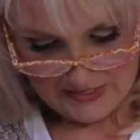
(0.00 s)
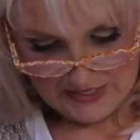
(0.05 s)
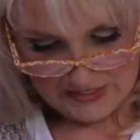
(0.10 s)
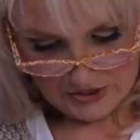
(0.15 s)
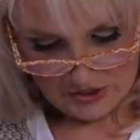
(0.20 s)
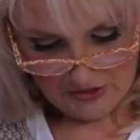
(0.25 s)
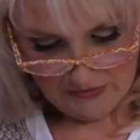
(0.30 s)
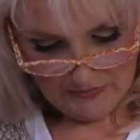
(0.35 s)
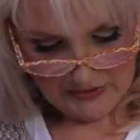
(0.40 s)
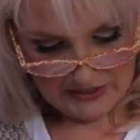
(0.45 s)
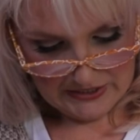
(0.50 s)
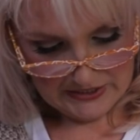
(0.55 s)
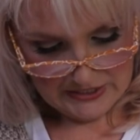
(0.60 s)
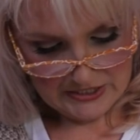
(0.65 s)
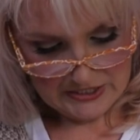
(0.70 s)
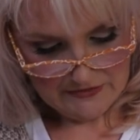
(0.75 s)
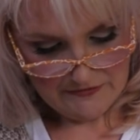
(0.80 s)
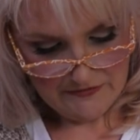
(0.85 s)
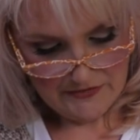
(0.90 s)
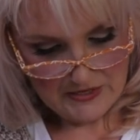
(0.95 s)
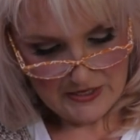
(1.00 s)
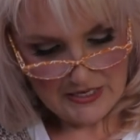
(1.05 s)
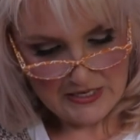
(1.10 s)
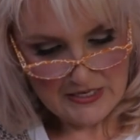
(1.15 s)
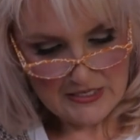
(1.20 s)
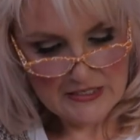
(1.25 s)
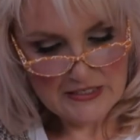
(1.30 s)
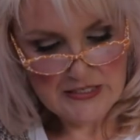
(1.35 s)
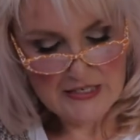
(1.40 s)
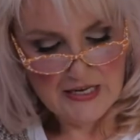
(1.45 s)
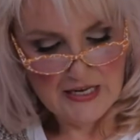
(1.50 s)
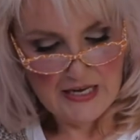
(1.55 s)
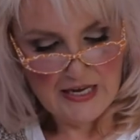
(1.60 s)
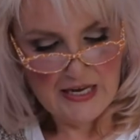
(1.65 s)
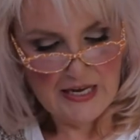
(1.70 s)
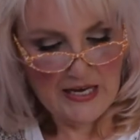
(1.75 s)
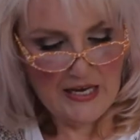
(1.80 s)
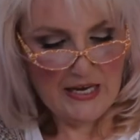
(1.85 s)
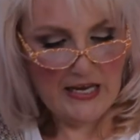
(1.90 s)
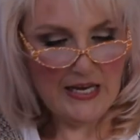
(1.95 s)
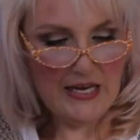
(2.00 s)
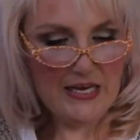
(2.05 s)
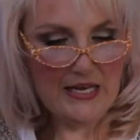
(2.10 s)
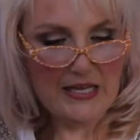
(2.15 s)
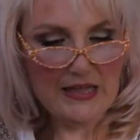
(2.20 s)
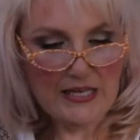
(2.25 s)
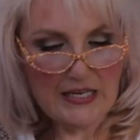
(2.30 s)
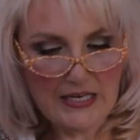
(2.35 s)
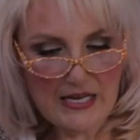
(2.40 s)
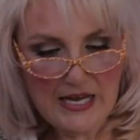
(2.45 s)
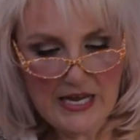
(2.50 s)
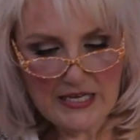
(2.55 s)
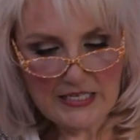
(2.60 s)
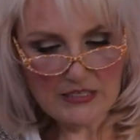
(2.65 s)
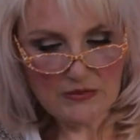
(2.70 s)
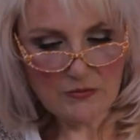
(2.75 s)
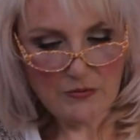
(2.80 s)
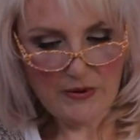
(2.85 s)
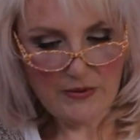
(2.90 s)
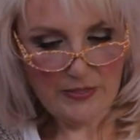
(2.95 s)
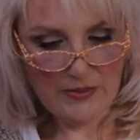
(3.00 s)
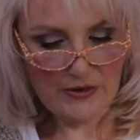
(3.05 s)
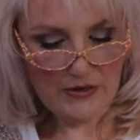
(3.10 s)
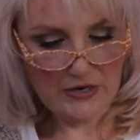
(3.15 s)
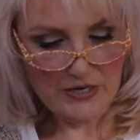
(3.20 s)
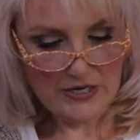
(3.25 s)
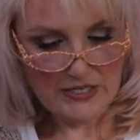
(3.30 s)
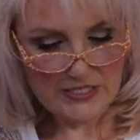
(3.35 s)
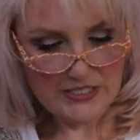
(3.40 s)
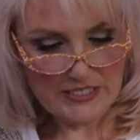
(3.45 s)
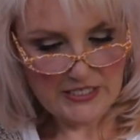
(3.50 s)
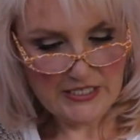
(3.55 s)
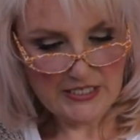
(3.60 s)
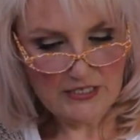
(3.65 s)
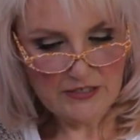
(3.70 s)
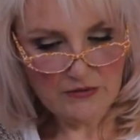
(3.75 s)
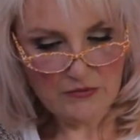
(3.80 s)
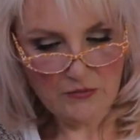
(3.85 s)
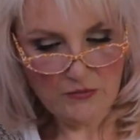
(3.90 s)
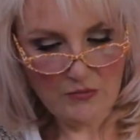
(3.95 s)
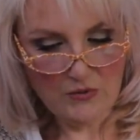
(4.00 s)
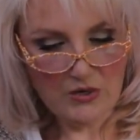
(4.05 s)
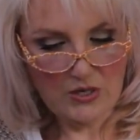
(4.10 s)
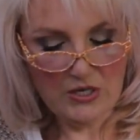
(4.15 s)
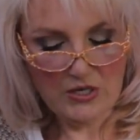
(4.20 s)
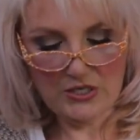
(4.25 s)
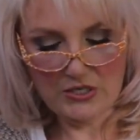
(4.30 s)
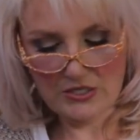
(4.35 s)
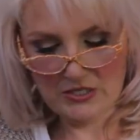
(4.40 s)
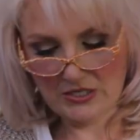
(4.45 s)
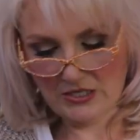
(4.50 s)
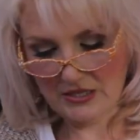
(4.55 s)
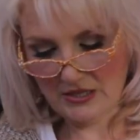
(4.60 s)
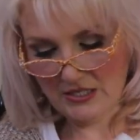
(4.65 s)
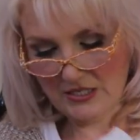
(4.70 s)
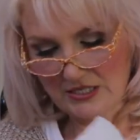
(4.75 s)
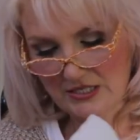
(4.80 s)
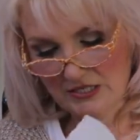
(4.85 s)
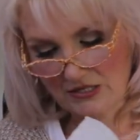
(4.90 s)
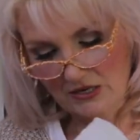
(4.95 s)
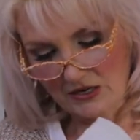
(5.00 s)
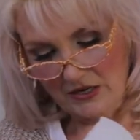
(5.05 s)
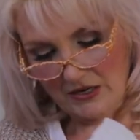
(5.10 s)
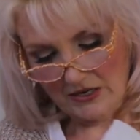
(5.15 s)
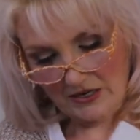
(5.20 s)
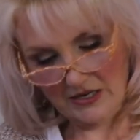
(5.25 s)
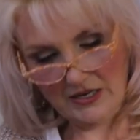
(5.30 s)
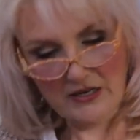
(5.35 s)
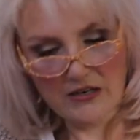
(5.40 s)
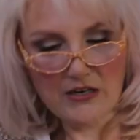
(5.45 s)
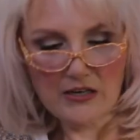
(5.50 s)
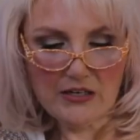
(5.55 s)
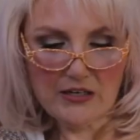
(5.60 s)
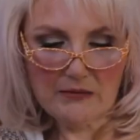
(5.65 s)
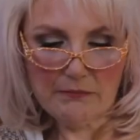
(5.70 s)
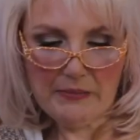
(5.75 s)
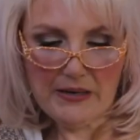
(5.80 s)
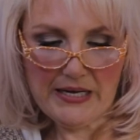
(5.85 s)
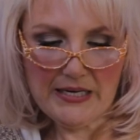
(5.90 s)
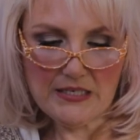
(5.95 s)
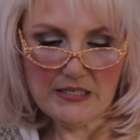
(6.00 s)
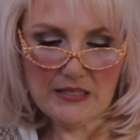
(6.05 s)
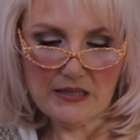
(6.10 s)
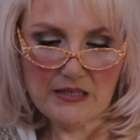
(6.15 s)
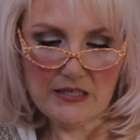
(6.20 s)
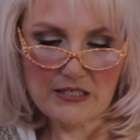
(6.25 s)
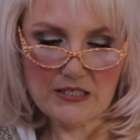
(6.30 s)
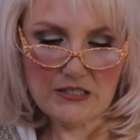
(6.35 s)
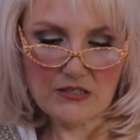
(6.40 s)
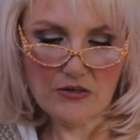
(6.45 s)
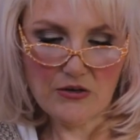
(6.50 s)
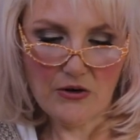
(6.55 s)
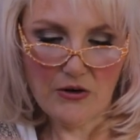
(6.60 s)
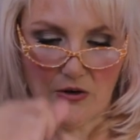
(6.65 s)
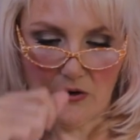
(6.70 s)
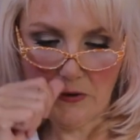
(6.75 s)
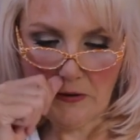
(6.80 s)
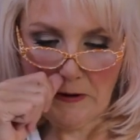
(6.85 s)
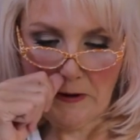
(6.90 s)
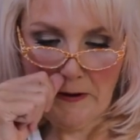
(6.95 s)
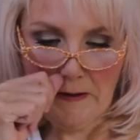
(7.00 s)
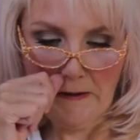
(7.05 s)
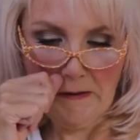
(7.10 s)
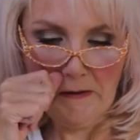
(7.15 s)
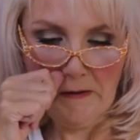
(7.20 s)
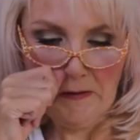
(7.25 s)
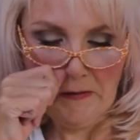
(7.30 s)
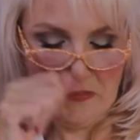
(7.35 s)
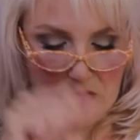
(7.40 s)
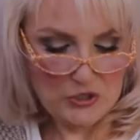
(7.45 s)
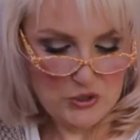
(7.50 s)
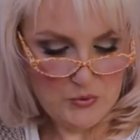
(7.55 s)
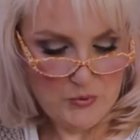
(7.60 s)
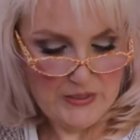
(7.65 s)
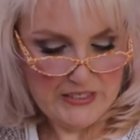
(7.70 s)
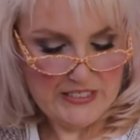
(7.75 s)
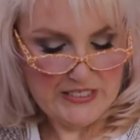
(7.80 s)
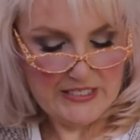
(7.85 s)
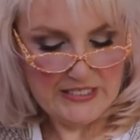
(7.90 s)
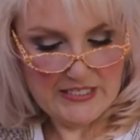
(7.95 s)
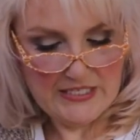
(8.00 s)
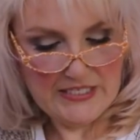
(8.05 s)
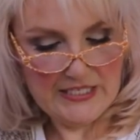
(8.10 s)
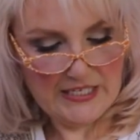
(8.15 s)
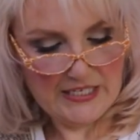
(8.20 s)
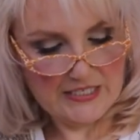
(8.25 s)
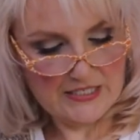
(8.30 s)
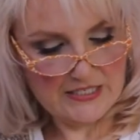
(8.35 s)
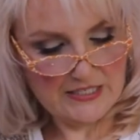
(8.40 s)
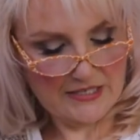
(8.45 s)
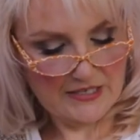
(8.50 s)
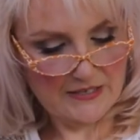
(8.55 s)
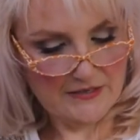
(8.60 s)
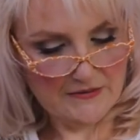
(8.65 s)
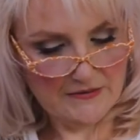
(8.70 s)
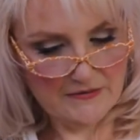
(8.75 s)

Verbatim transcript: That's on my list of things. And the last one that I did was this guy, and I painted this on the 26th.